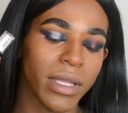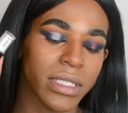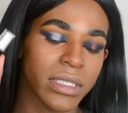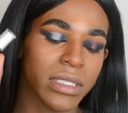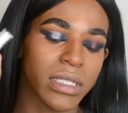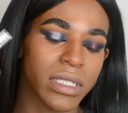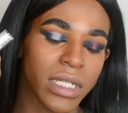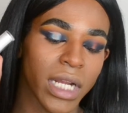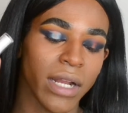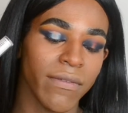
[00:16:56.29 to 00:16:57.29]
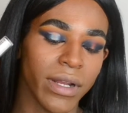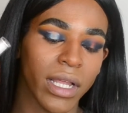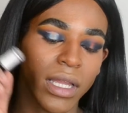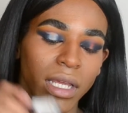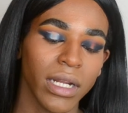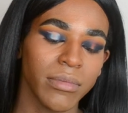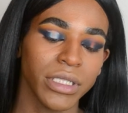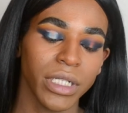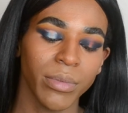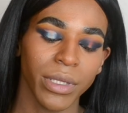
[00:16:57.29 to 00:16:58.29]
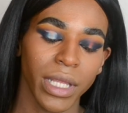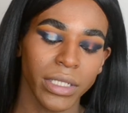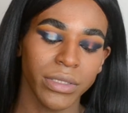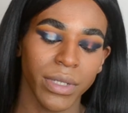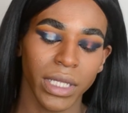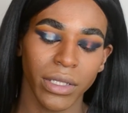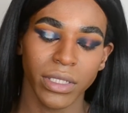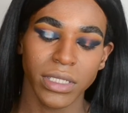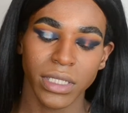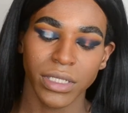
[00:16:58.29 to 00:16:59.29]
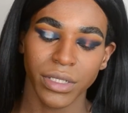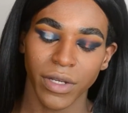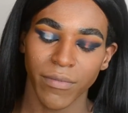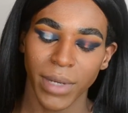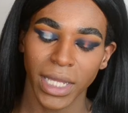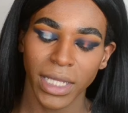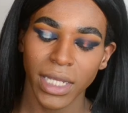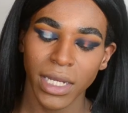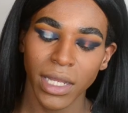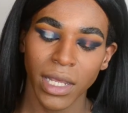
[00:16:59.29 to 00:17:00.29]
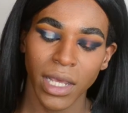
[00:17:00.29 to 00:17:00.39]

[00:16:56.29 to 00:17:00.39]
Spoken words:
This is in the shade Vanilla, and I'm just gonna put that directly on the center of my lid.